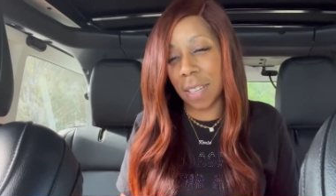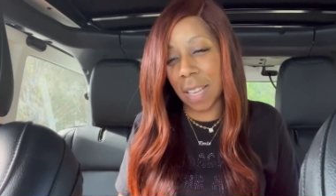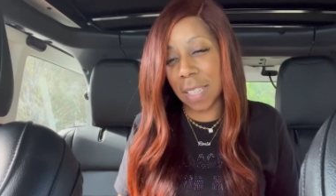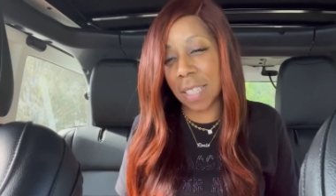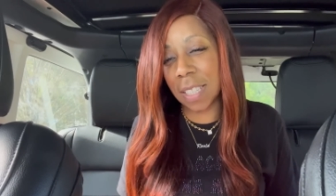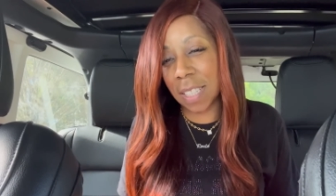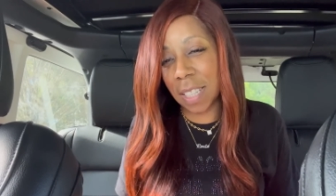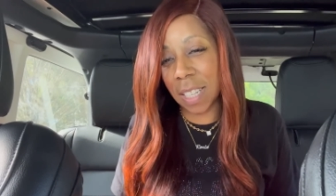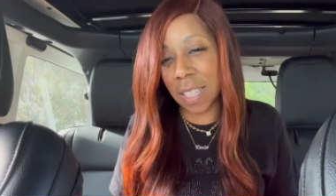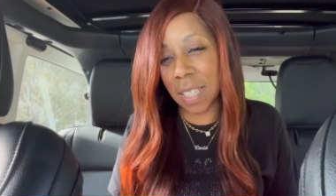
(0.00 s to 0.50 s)

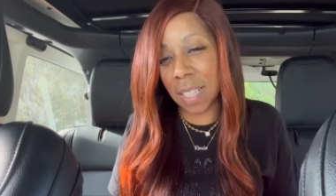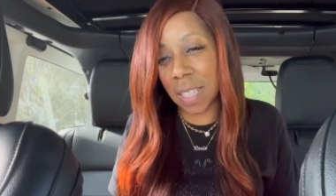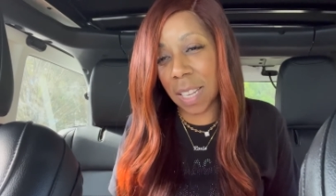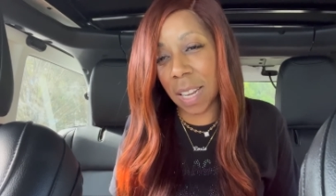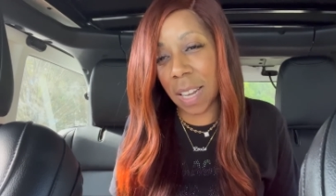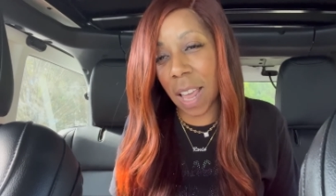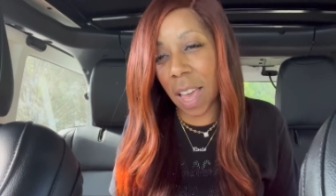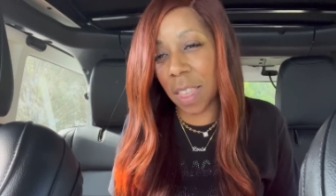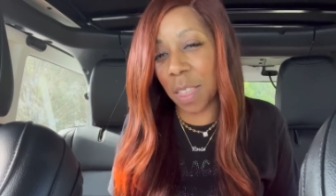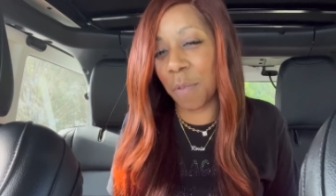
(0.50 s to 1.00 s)
This is, this is
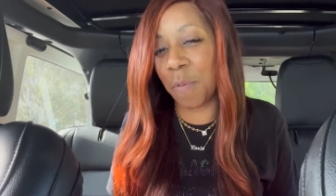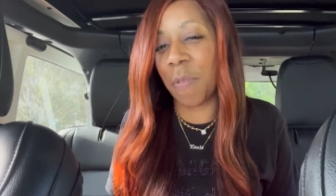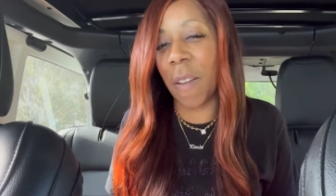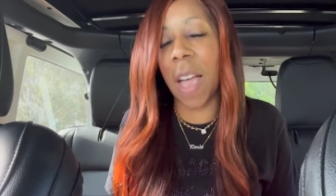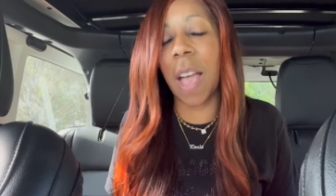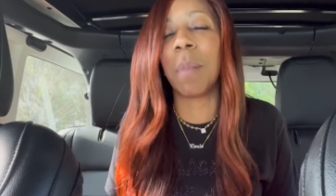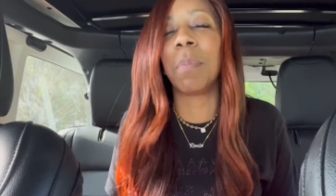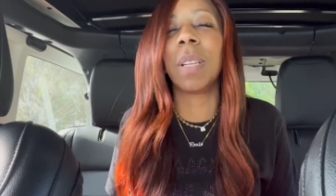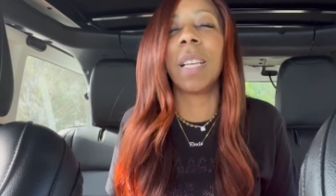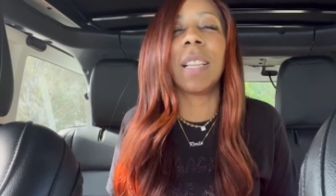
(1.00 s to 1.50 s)
another
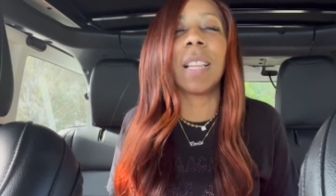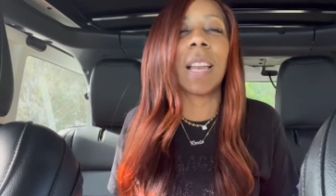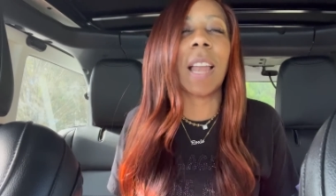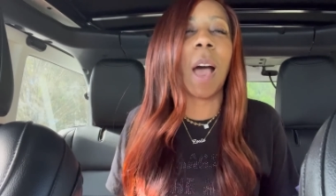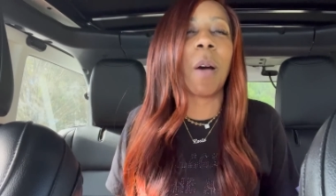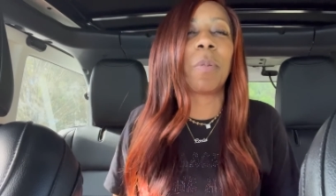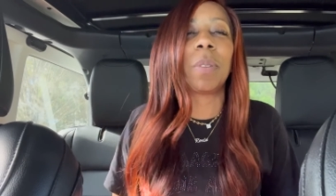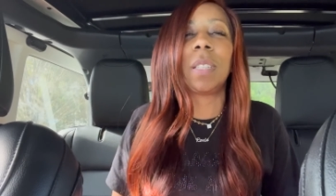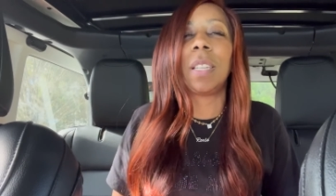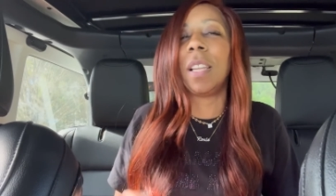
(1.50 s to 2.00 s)
family that
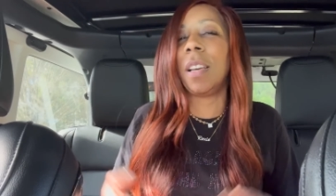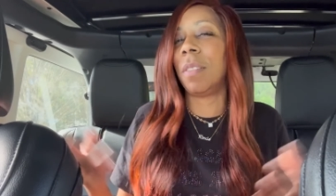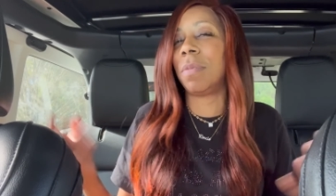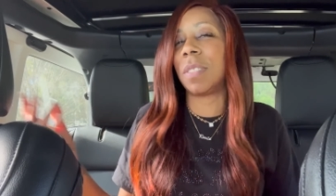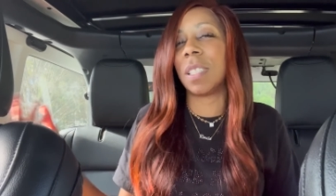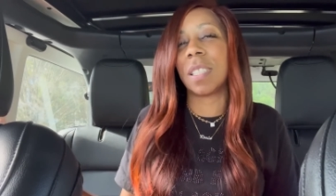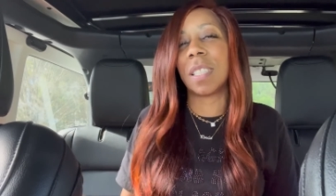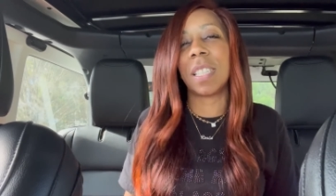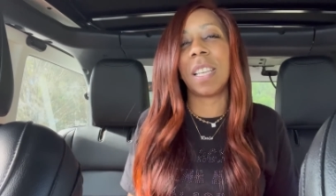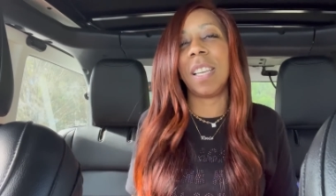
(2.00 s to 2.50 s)
I would
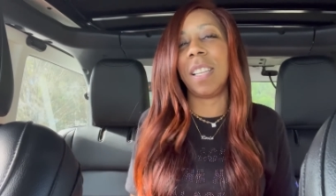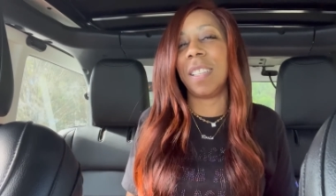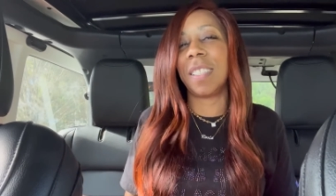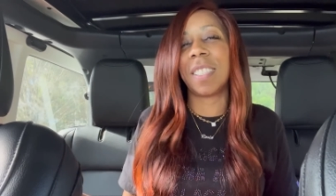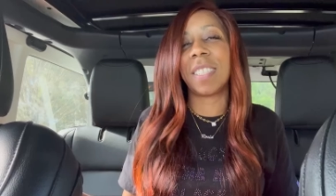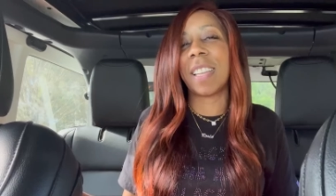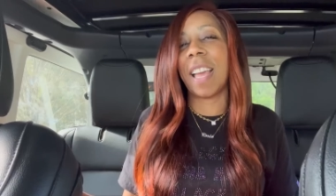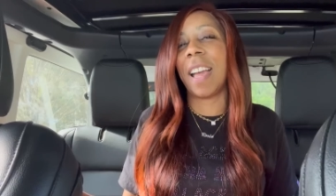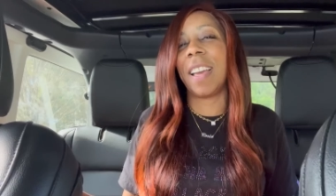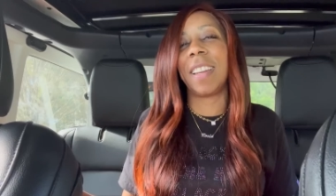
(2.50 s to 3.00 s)
love to see
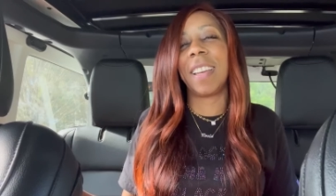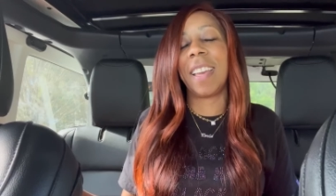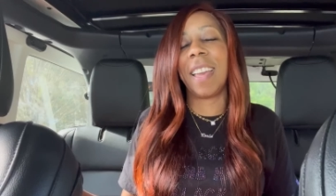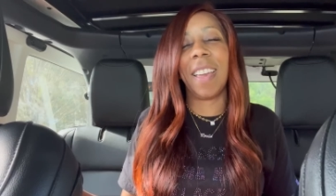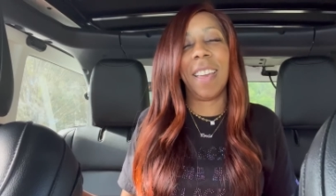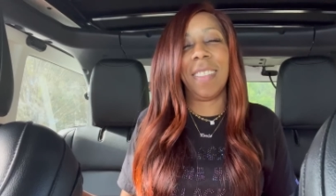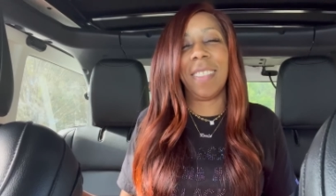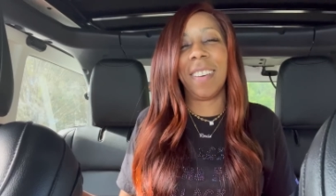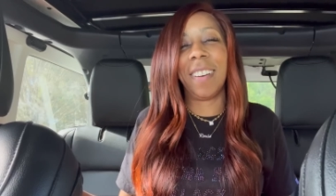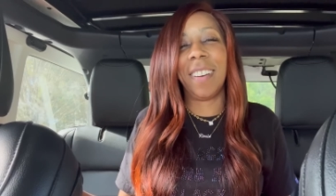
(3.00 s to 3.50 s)
stay
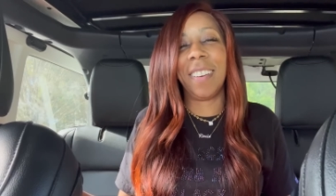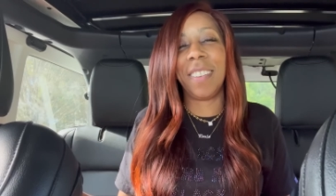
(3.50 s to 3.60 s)
together.